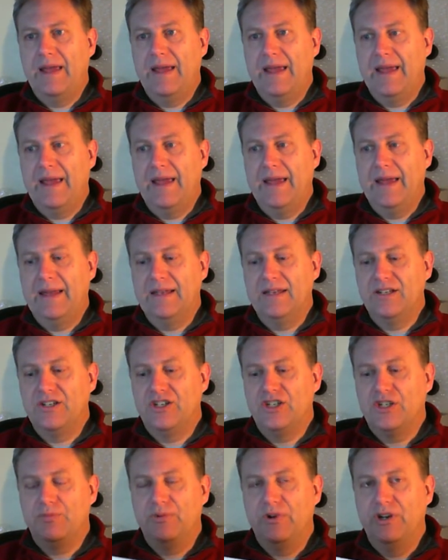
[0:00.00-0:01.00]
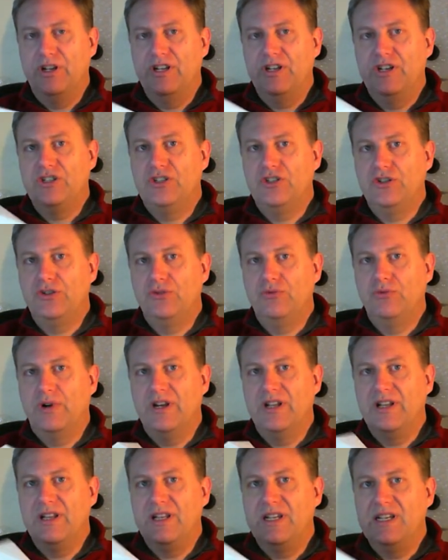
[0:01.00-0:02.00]
and just put it into
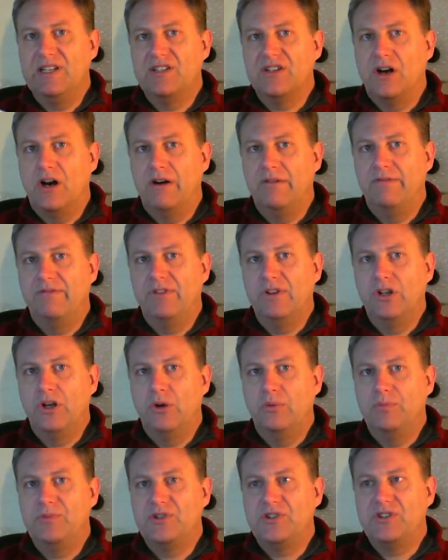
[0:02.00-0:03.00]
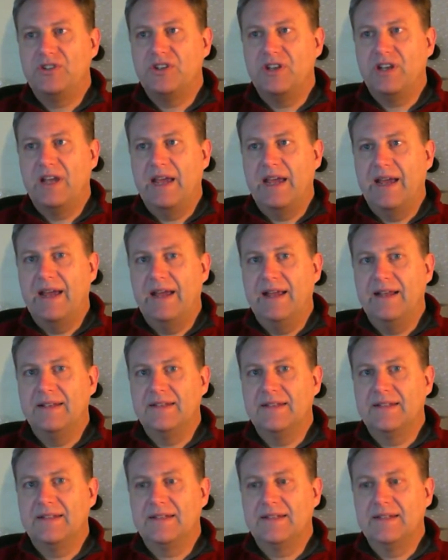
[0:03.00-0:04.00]
one of these envelopes, and